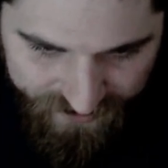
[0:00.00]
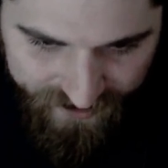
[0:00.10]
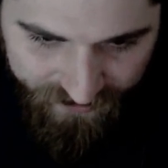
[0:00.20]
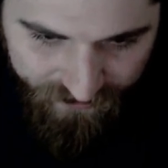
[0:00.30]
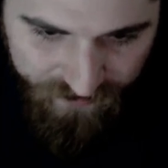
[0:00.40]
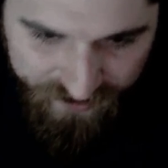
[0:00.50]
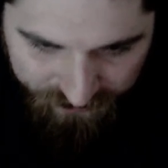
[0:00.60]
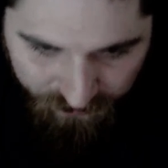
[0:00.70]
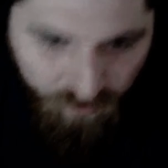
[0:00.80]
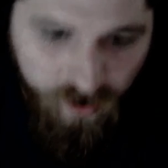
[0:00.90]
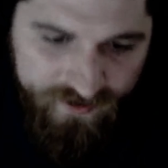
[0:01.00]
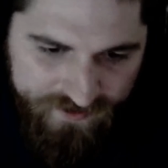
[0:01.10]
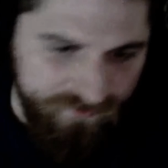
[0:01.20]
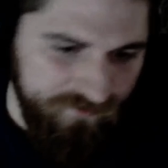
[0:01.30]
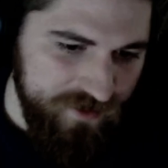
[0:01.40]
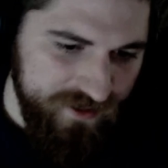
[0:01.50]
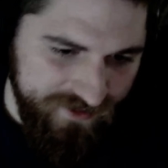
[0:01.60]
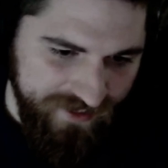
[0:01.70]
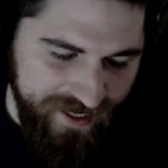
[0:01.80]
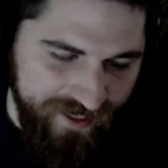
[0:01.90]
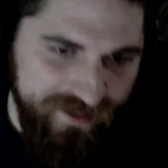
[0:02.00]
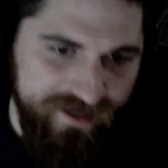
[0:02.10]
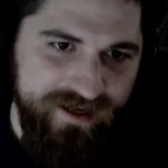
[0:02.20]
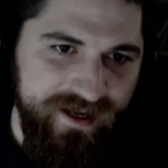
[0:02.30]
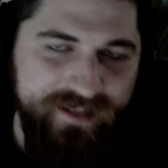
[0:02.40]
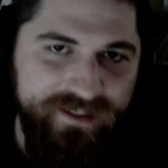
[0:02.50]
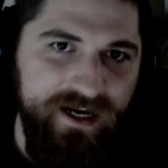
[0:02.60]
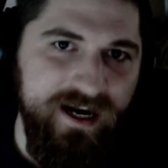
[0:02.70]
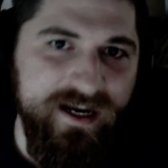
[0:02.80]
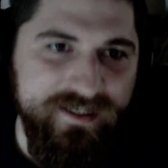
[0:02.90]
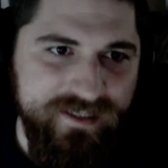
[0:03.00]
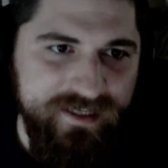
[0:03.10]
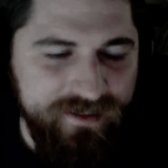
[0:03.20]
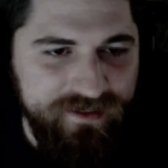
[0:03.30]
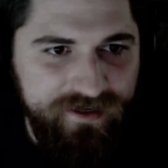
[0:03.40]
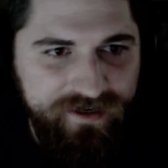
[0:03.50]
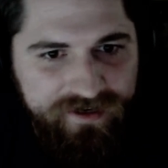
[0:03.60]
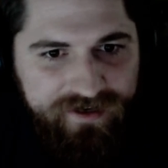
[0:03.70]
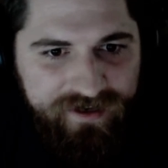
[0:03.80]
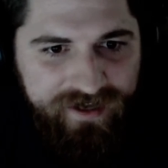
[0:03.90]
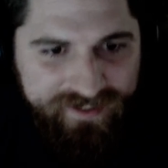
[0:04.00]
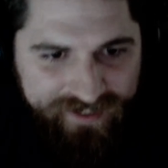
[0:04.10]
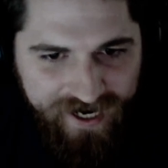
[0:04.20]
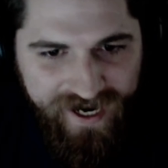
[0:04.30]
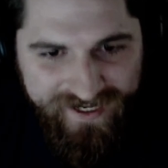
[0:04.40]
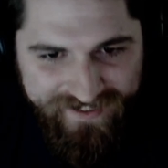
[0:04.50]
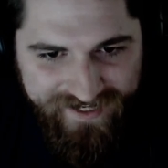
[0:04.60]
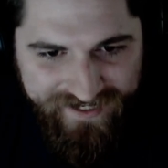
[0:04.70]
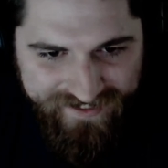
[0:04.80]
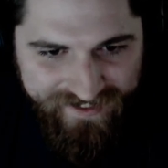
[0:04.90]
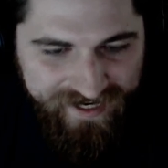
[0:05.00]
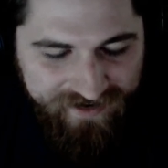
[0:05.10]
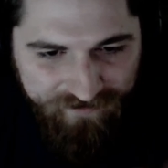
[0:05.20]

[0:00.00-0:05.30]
Like, we just want so much that it's causing us to kind of